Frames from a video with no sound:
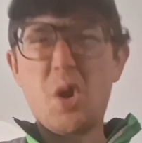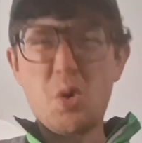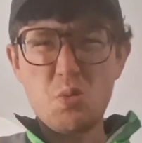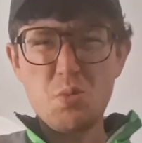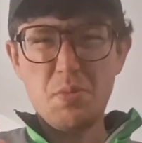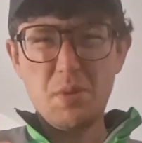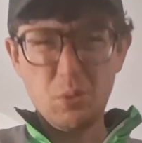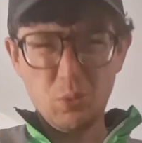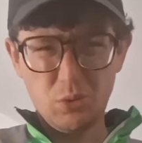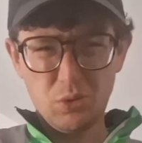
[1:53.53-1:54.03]

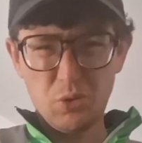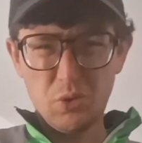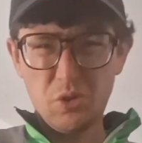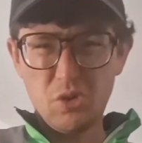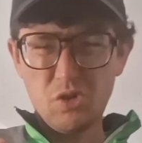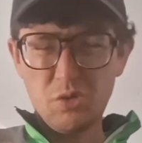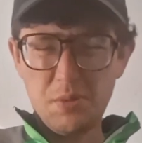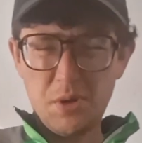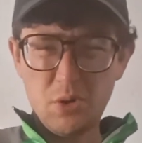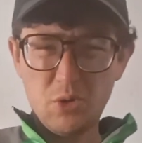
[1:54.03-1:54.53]
oat milk sort
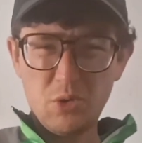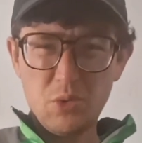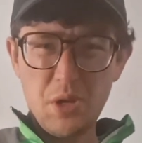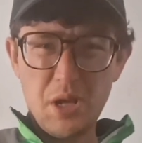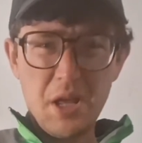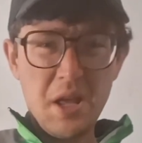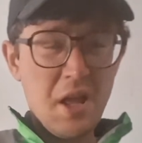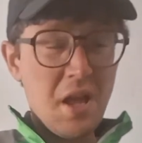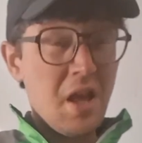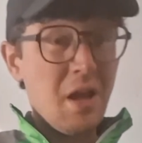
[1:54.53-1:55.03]
of smell to
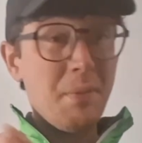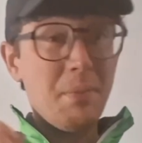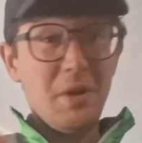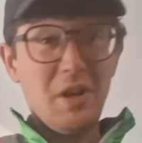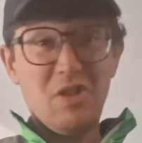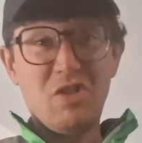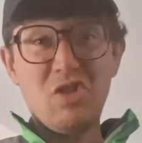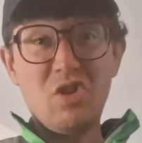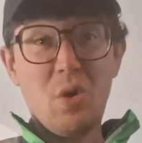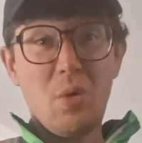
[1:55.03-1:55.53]
it, but
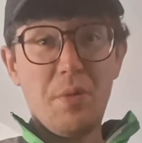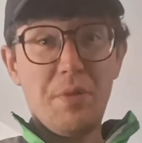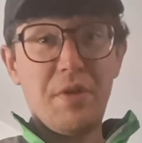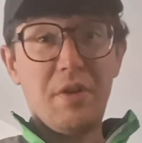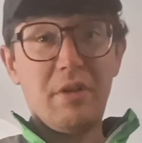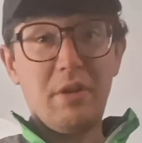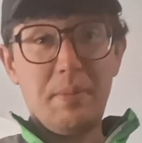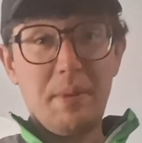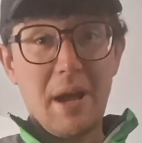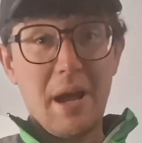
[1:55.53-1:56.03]
it's not
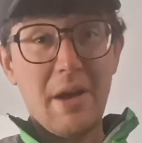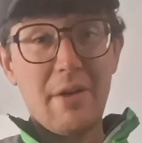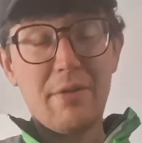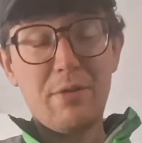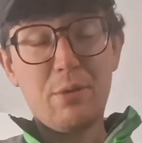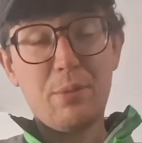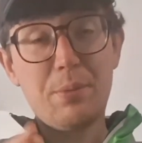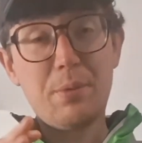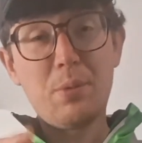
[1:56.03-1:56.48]
very powerful.